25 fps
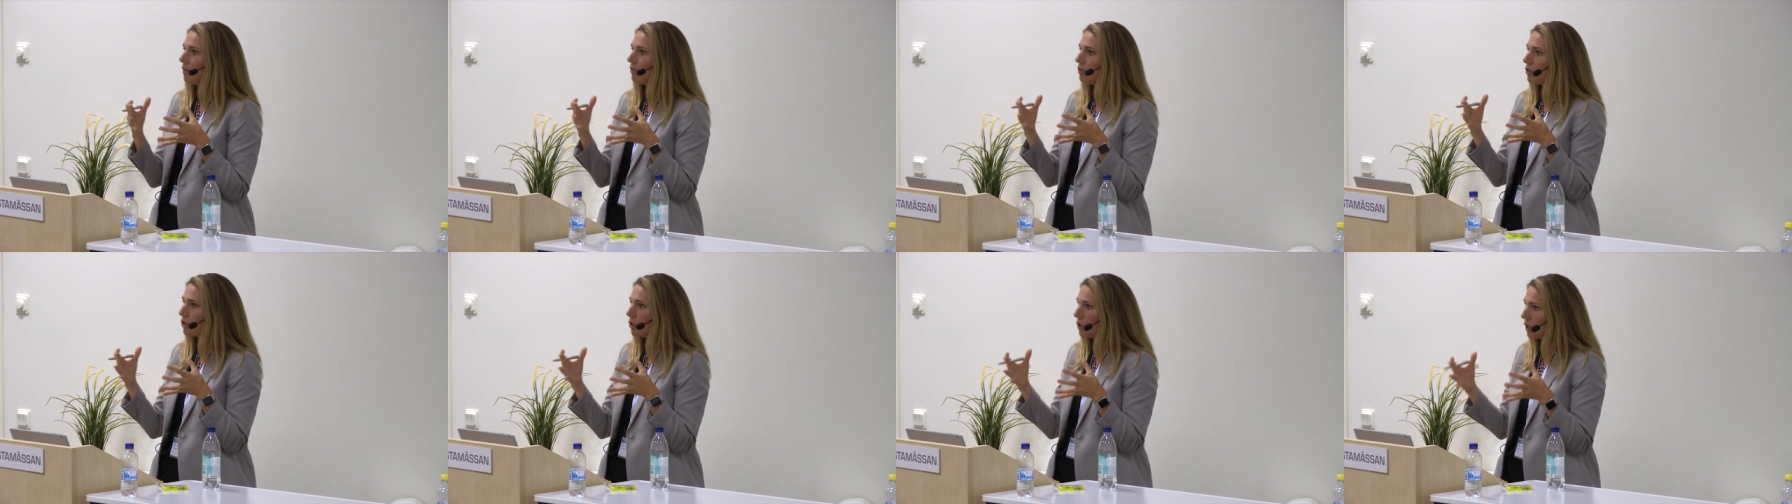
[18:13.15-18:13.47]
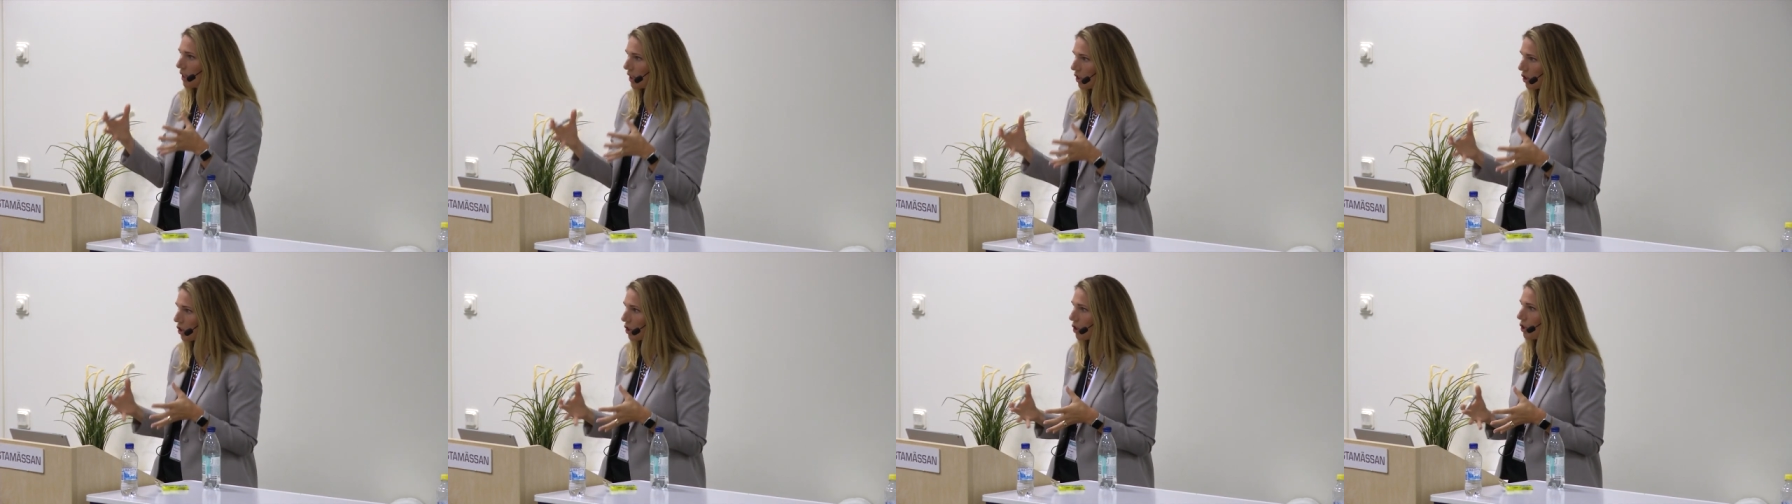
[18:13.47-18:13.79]

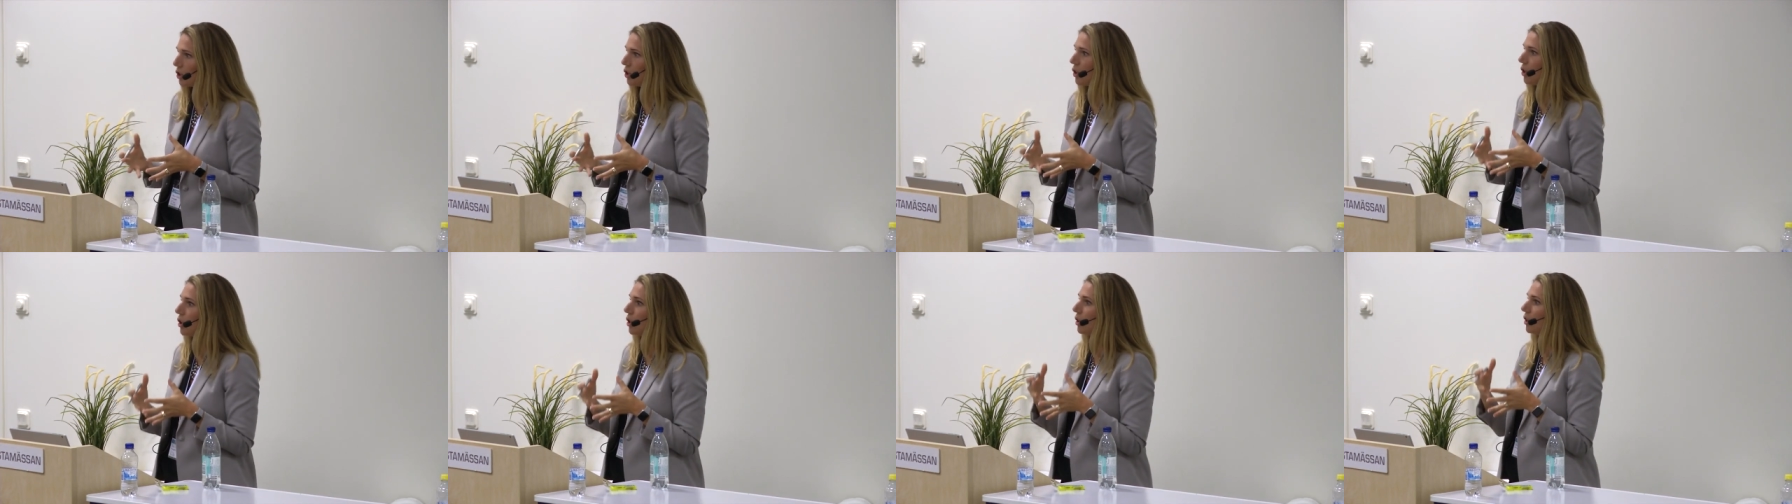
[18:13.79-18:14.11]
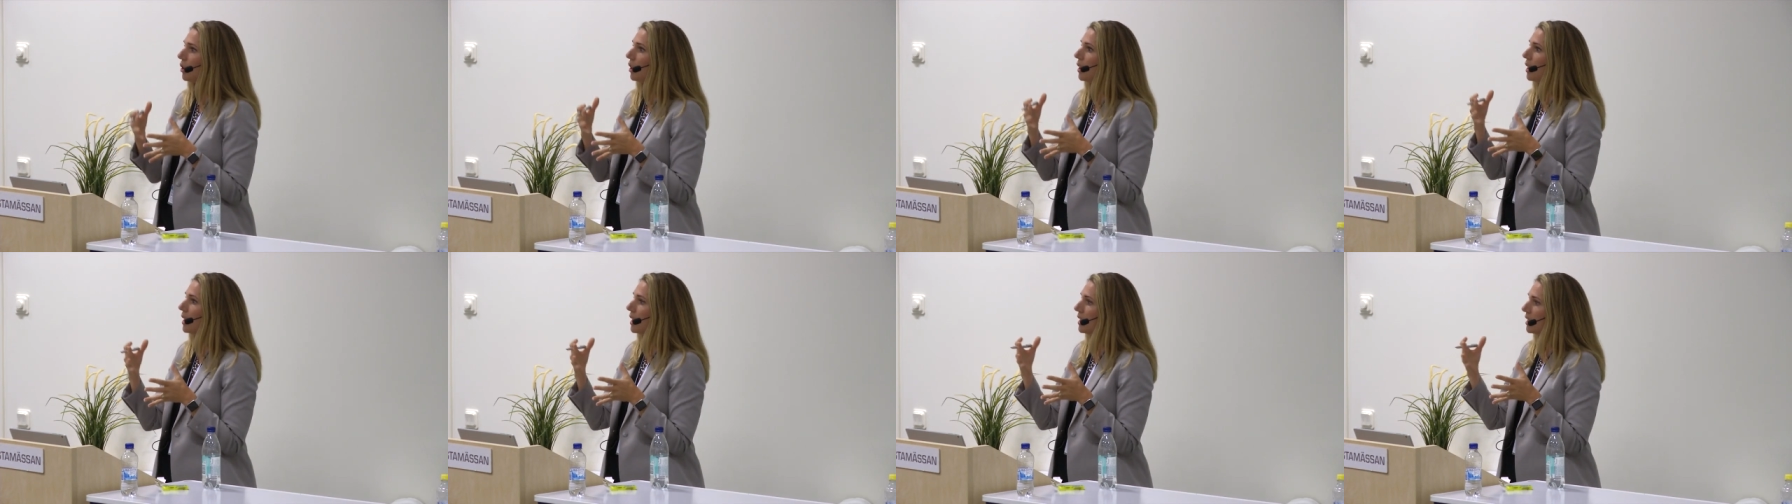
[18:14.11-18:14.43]

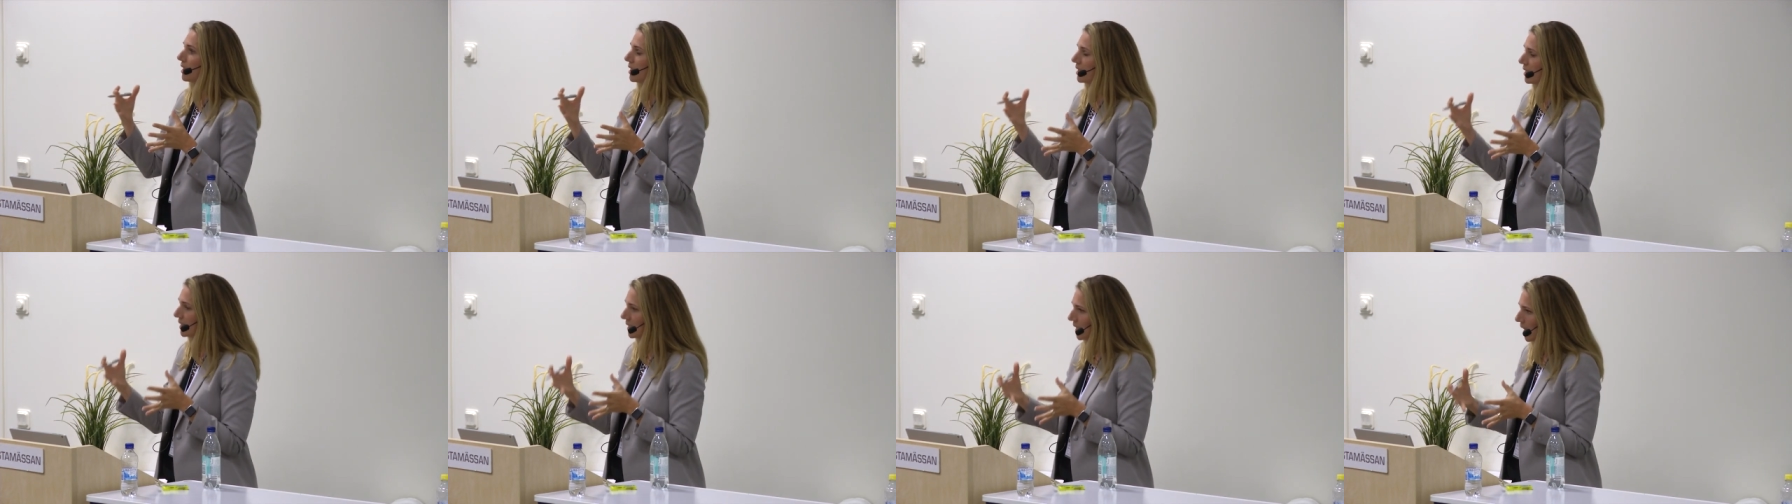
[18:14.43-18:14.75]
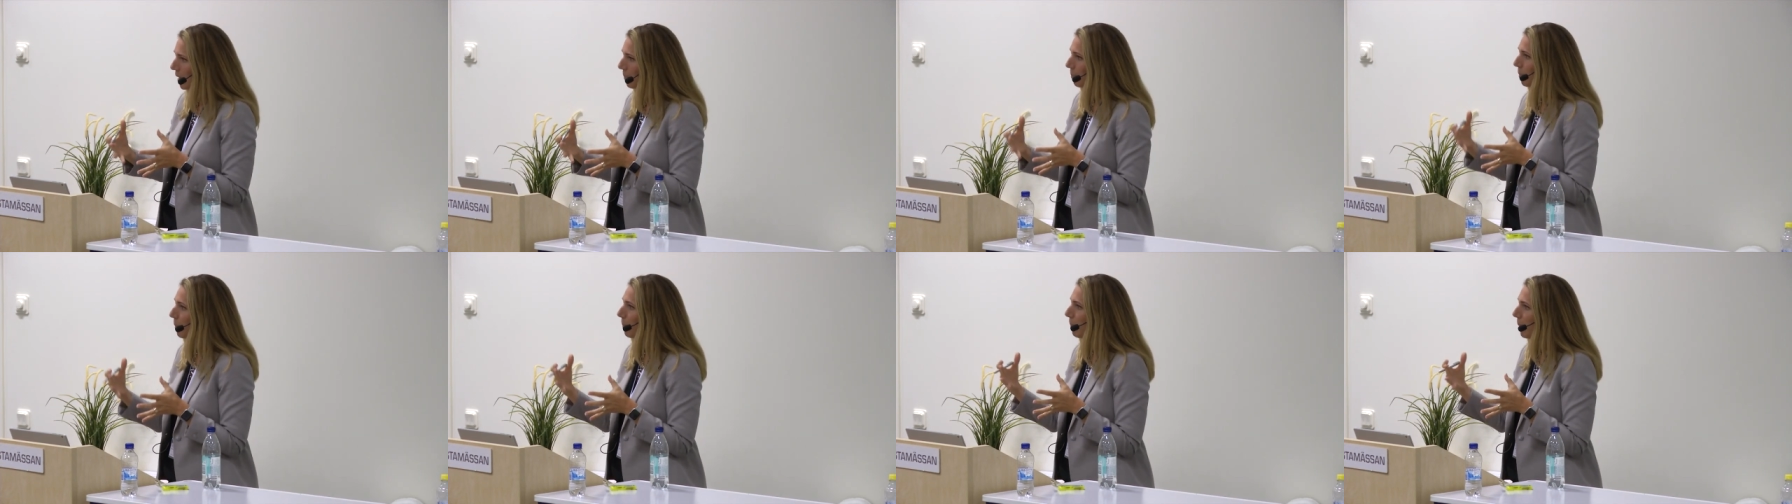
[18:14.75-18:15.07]
traditional
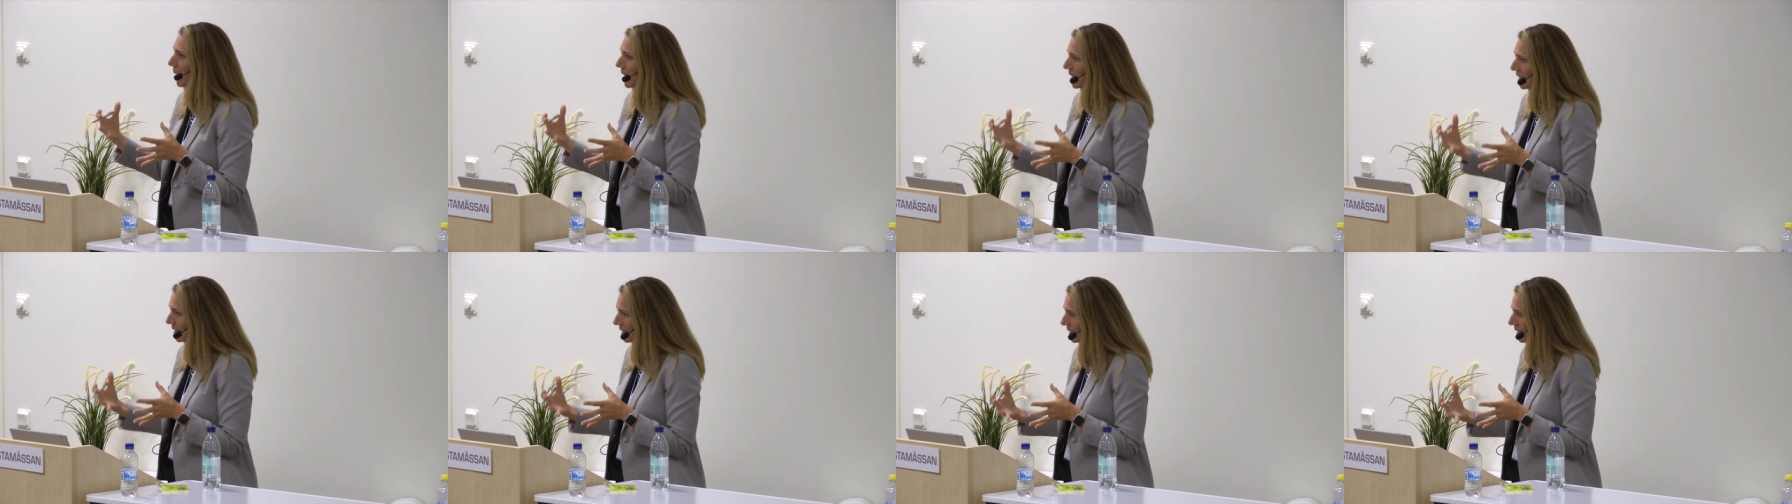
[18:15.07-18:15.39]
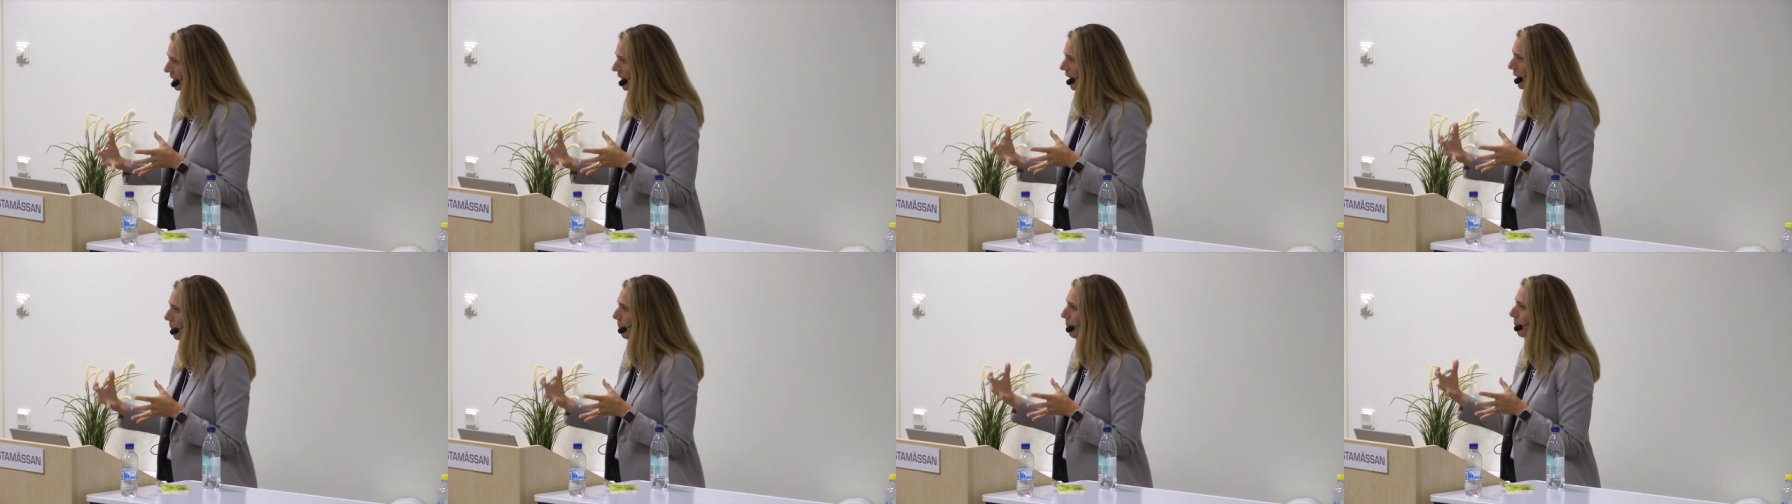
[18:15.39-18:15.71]
step by
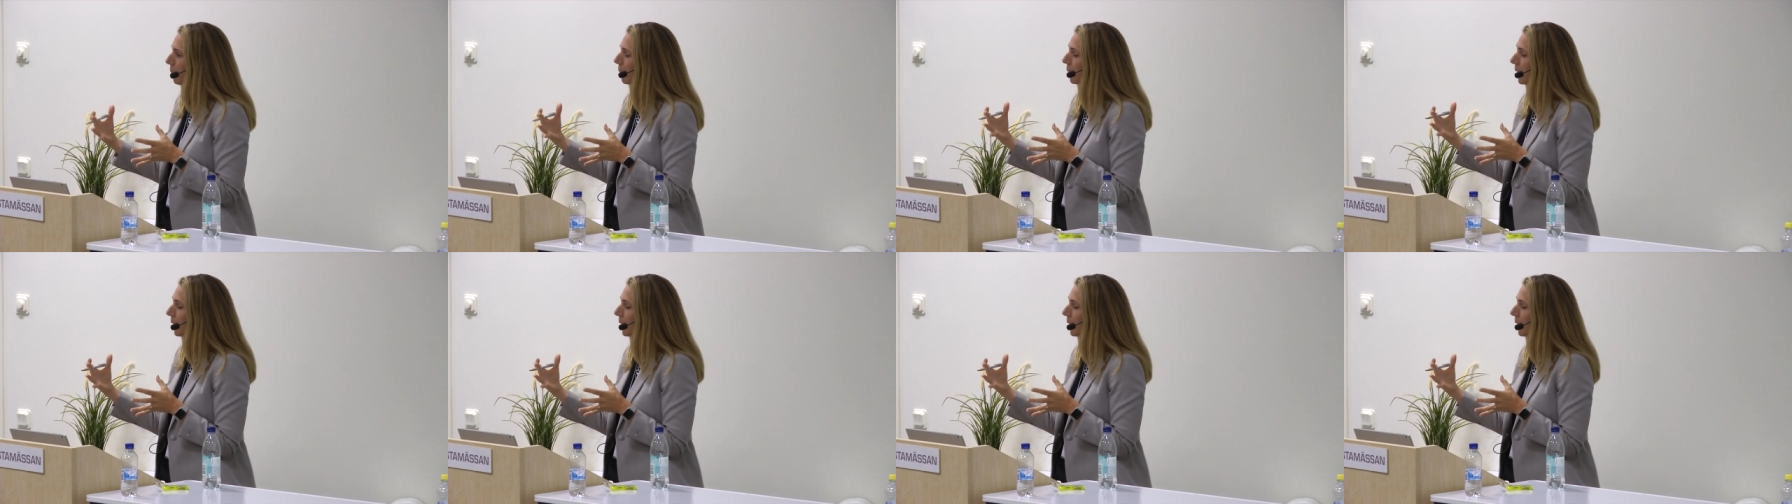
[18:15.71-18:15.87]
step